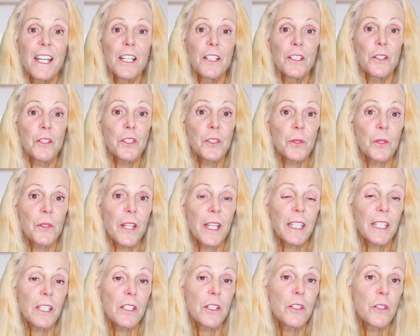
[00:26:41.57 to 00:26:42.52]
to ensure they
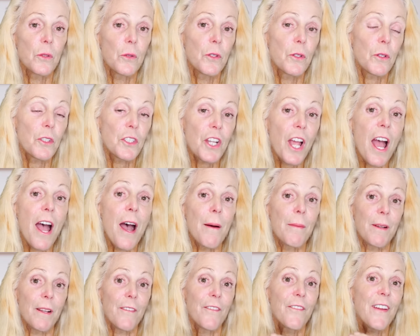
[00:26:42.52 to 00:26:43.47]
can do their
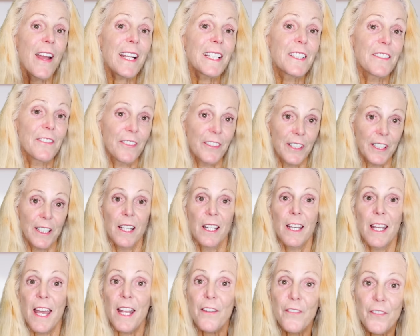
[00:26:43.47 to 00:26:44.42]
job effectively
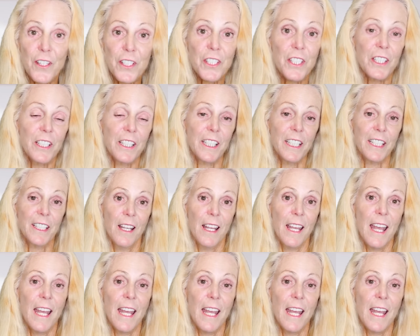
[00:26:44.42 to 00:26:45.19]
and efficiently.